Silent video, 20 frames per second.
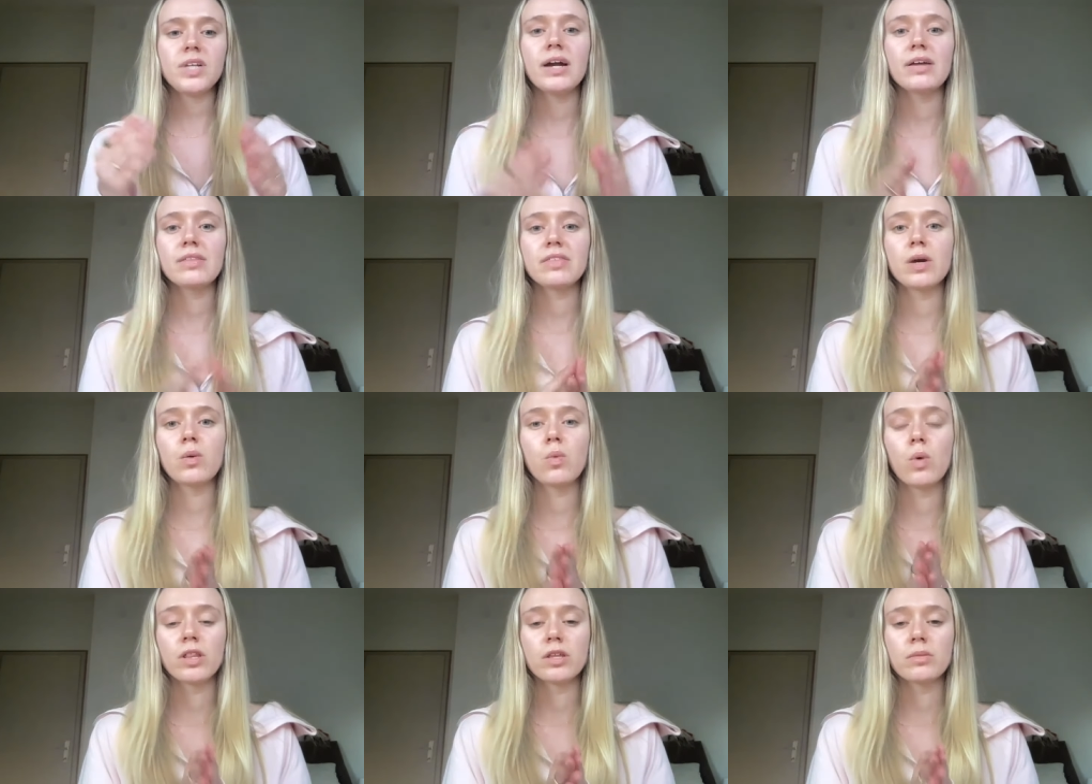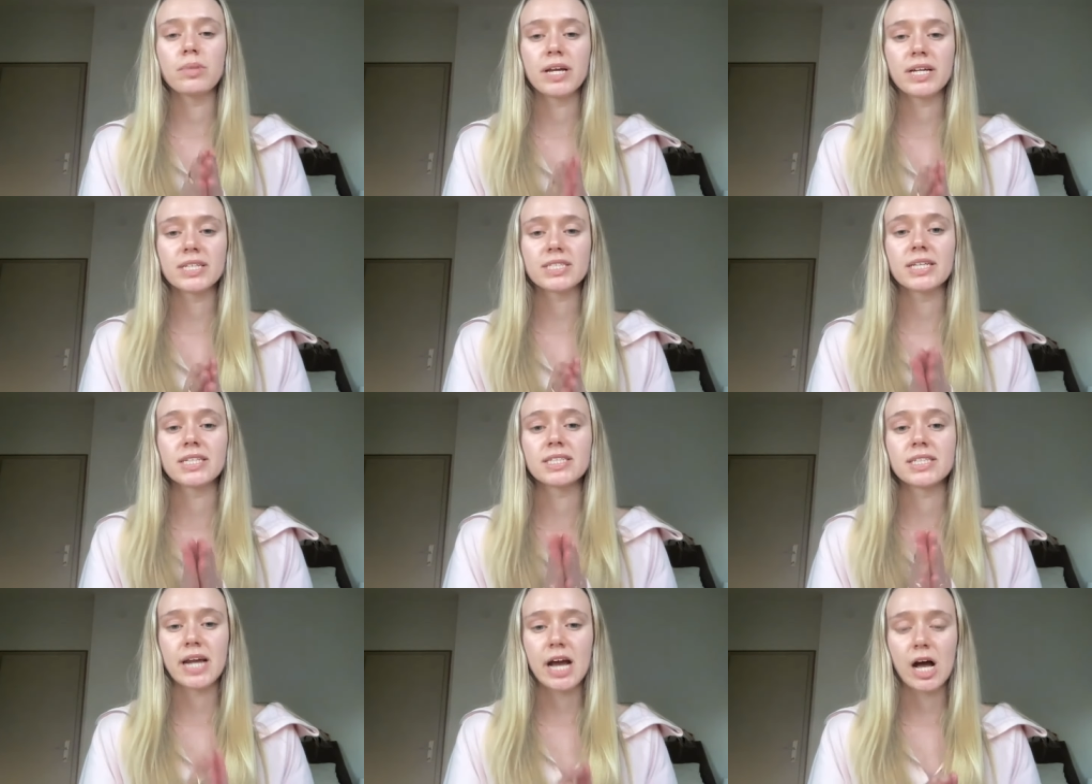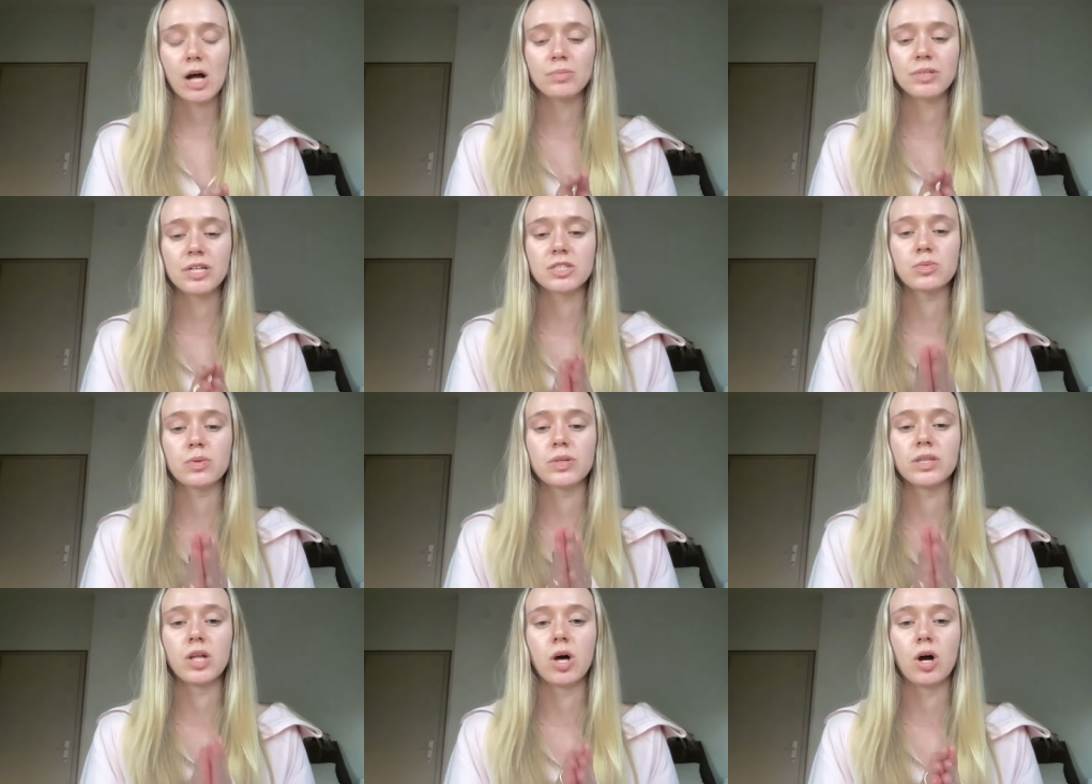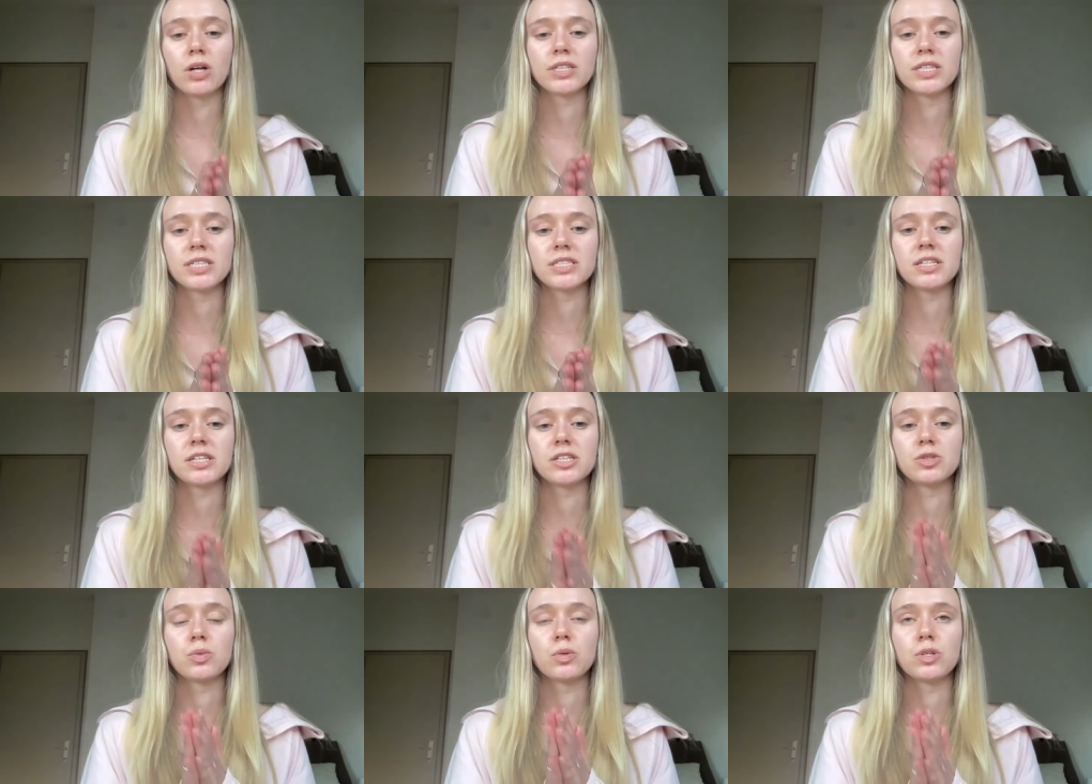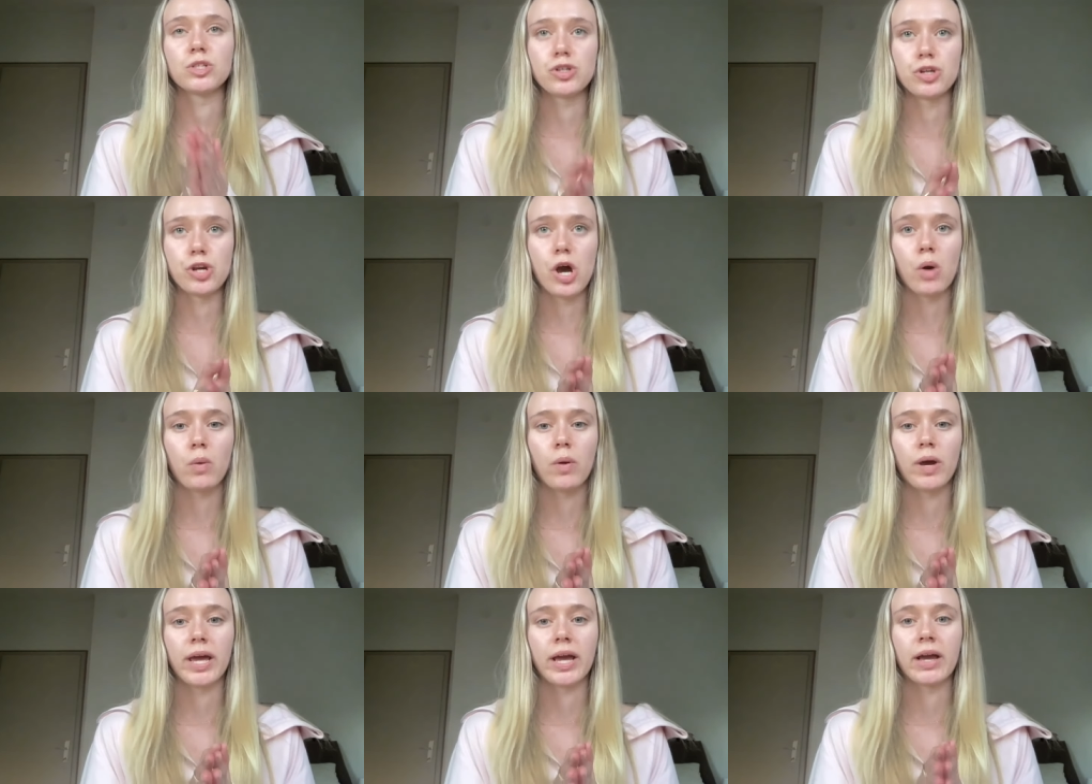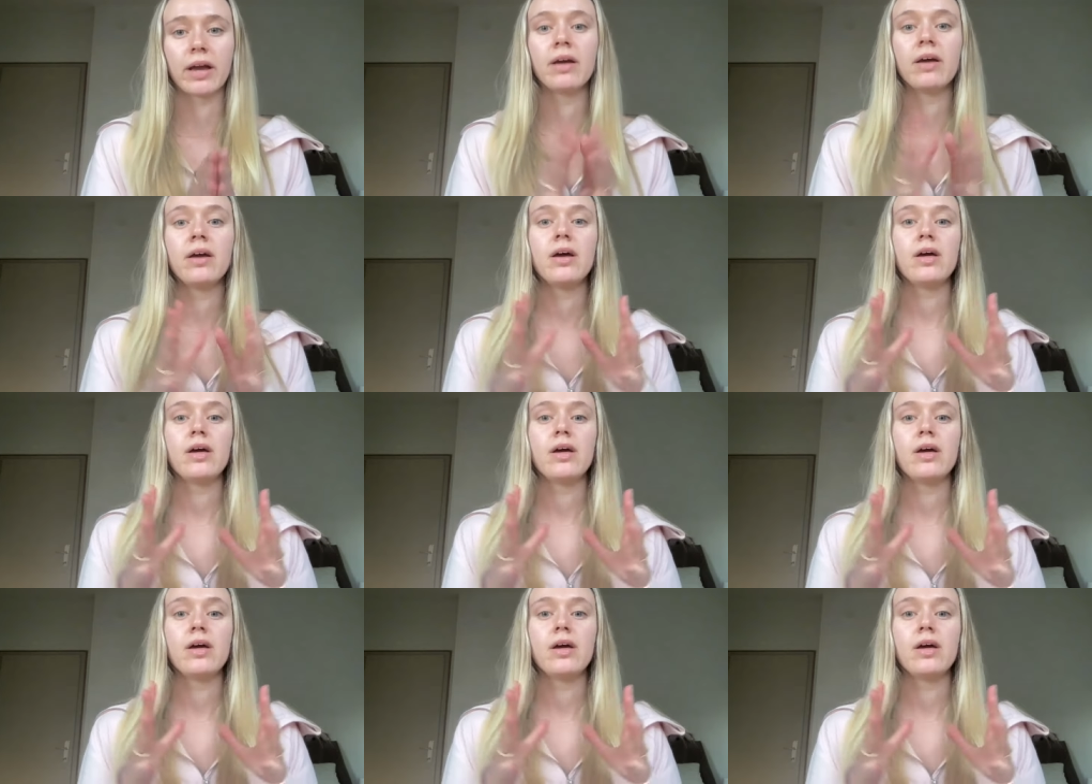I think one of the biggest things that helped us with long distance was knowing